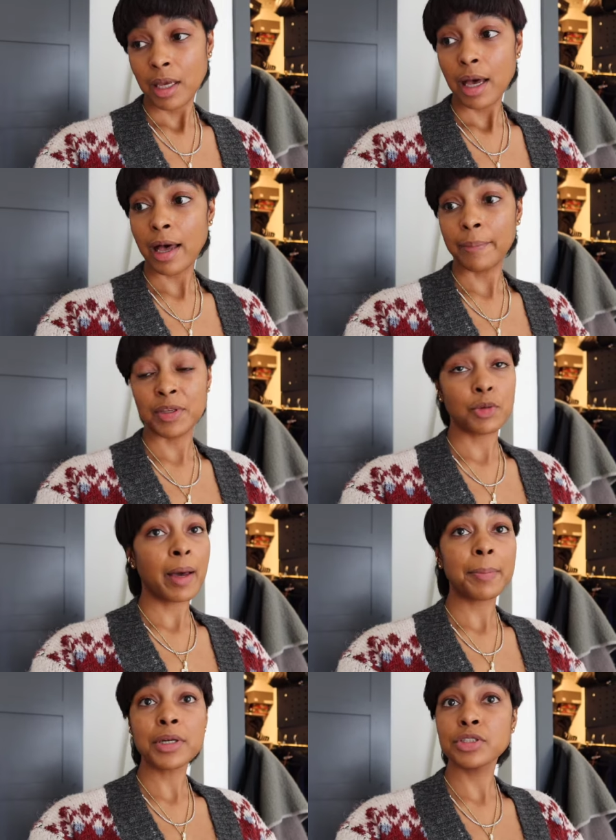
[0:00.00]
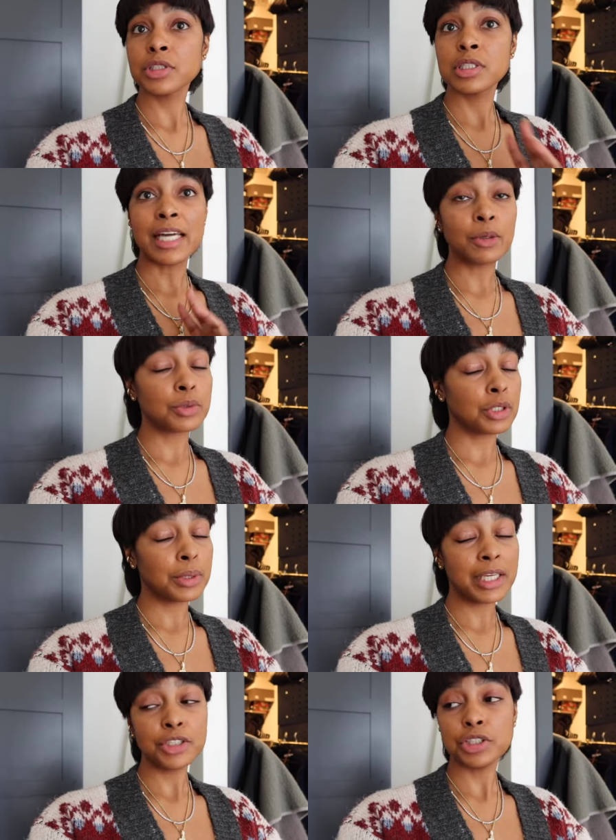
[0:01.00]
Um, either by purchase, do
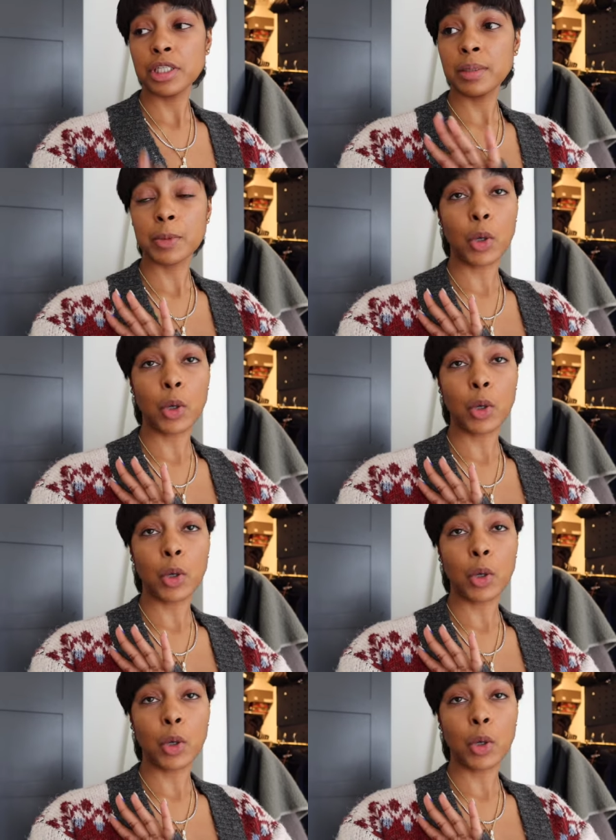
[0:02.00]
donation,